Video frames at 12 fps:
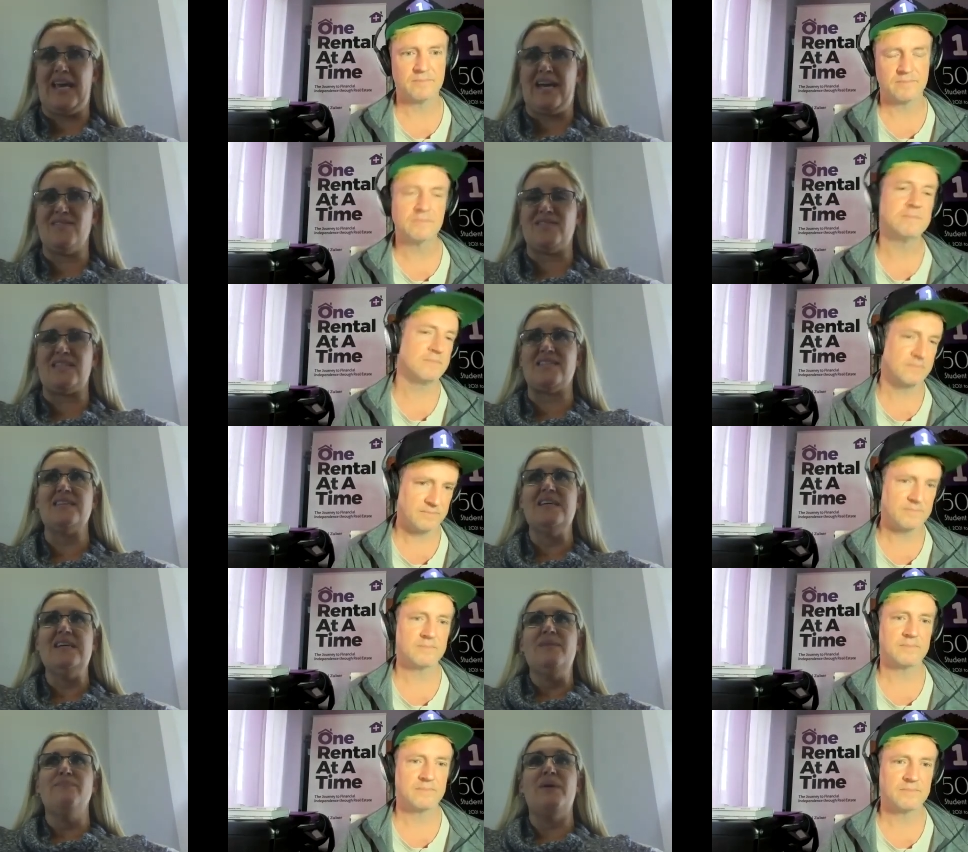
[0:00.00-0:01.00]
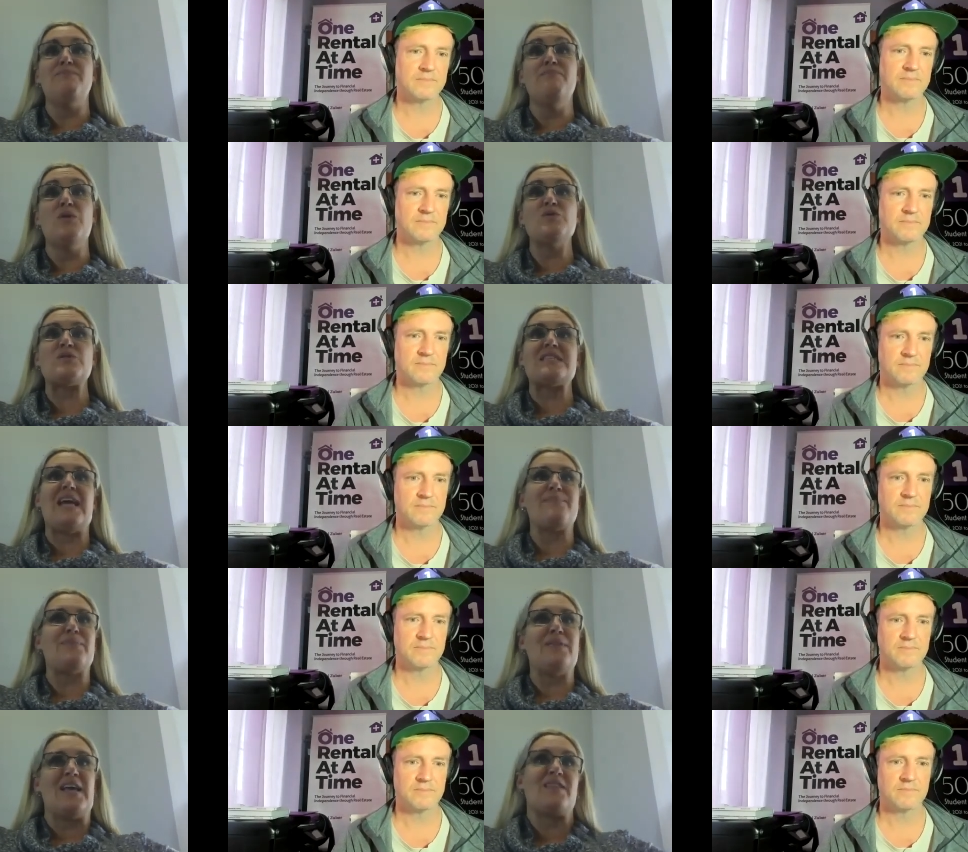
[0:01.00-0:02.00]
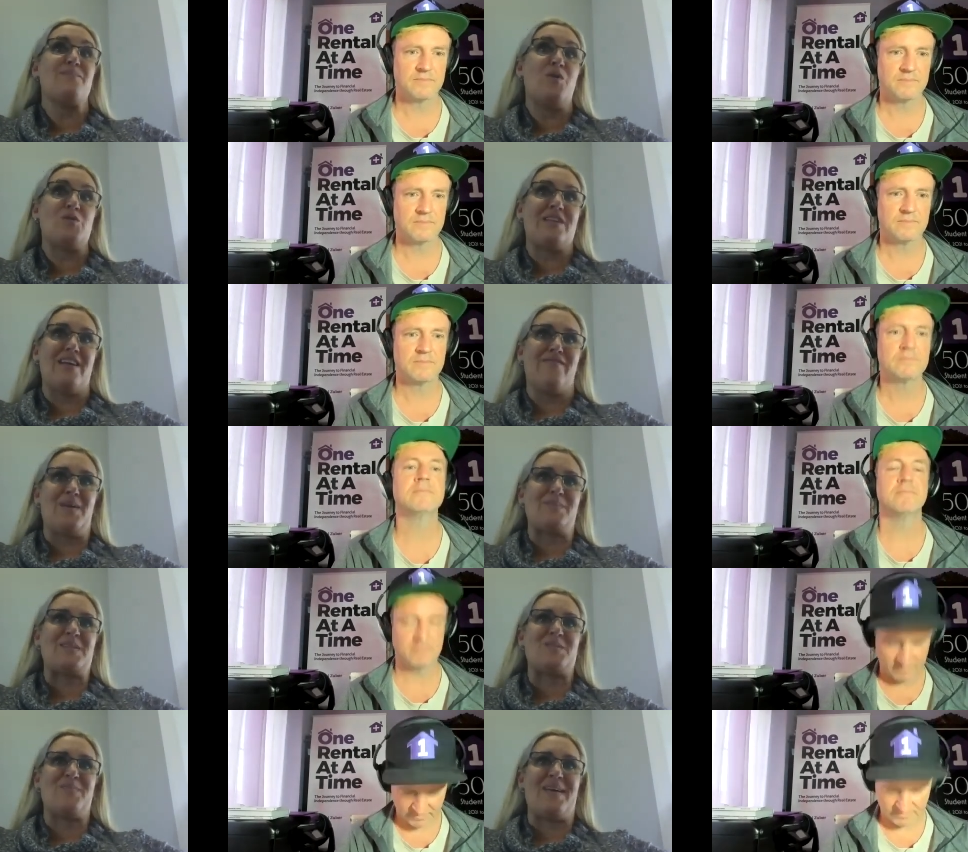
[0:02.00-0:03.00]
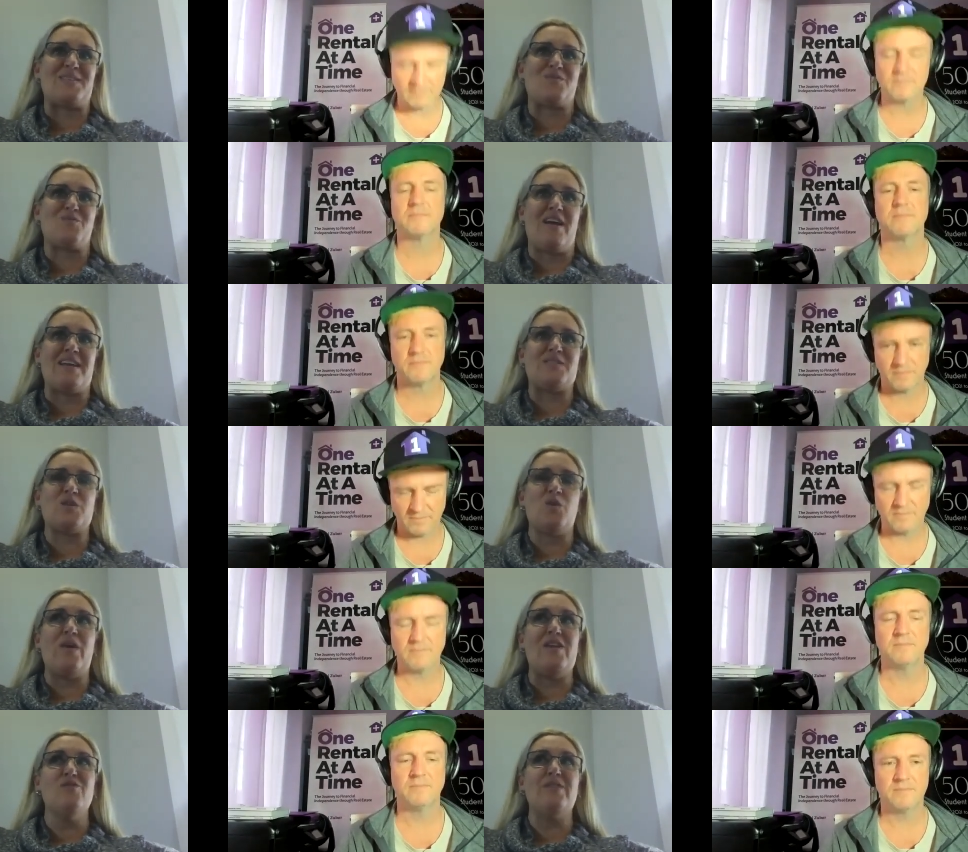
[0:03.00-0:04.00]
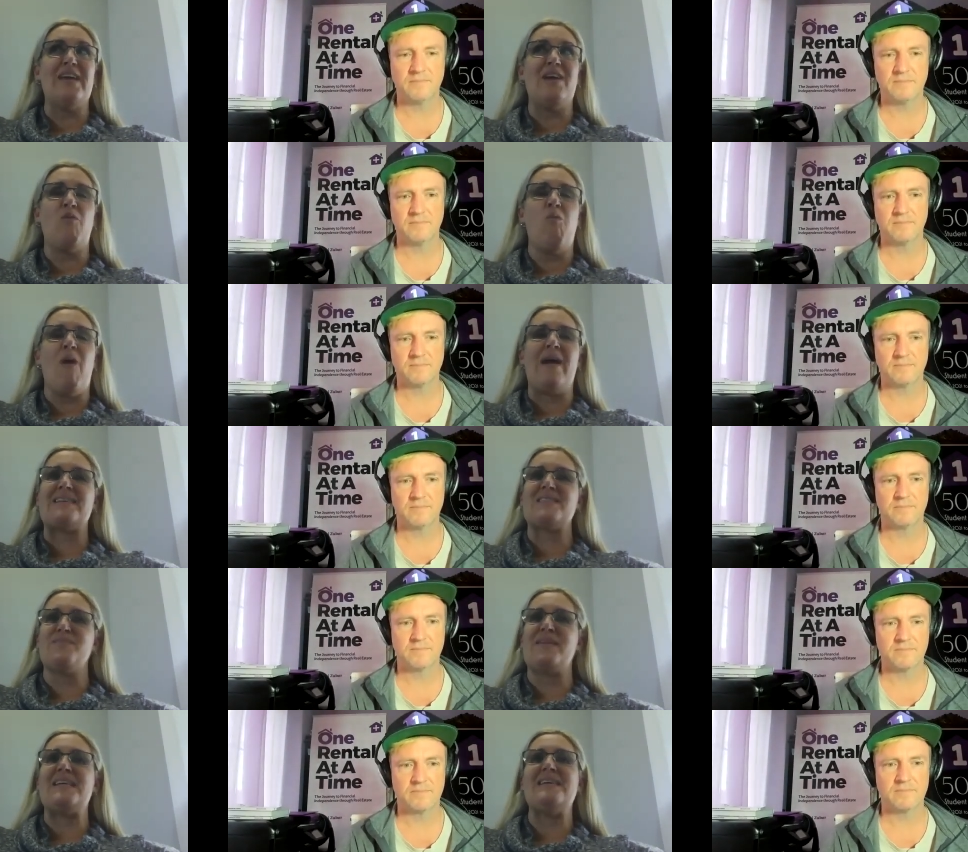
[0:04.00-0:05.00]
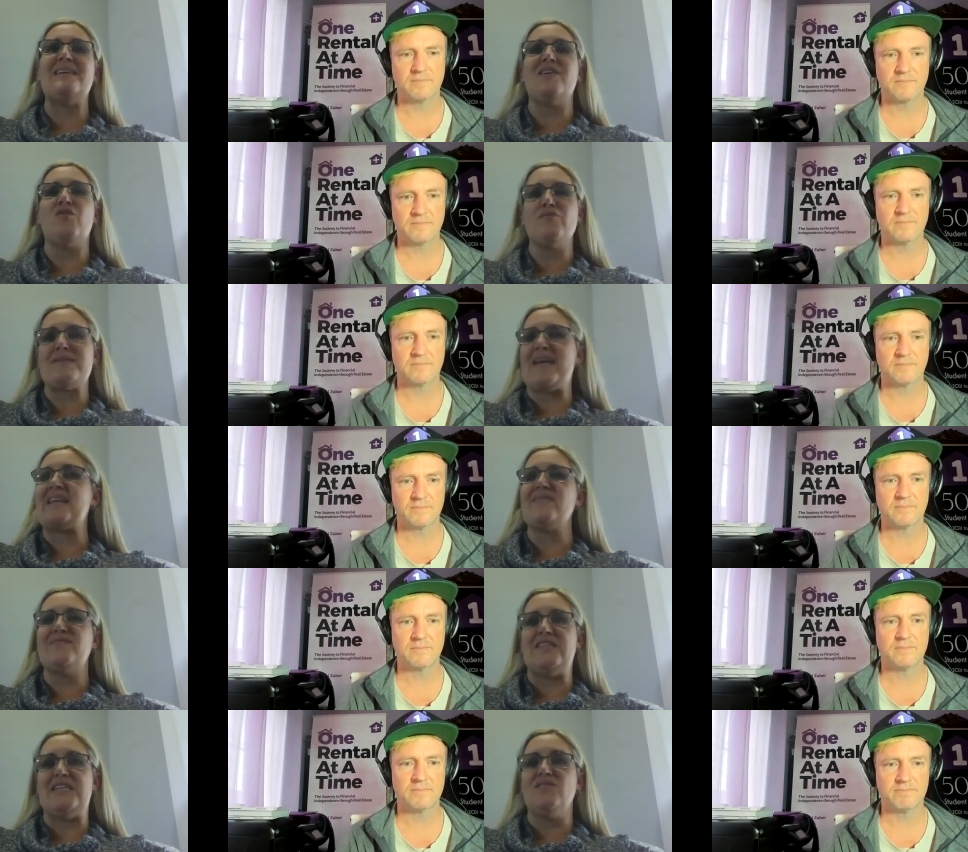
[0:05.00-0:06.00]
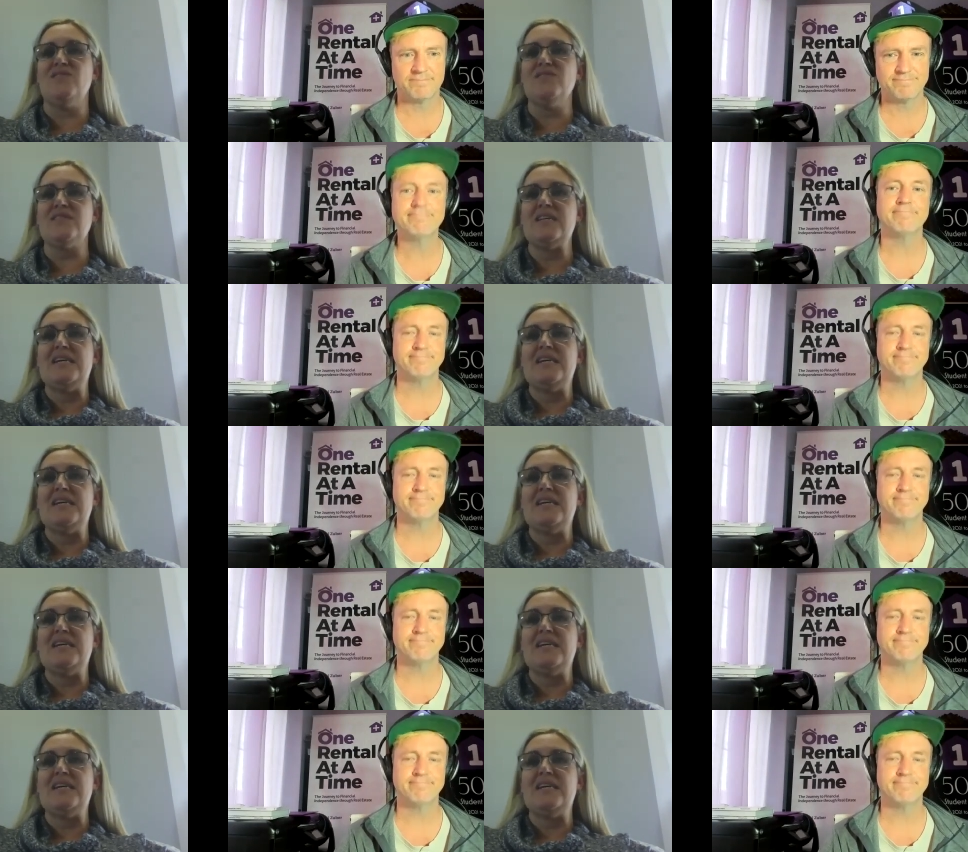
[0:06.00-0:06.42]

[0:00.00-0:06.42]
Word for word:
Speaker 1: houses, but mostly I play in the multifamily space, right? So we don't mm-hmm. get quite as many creative deals.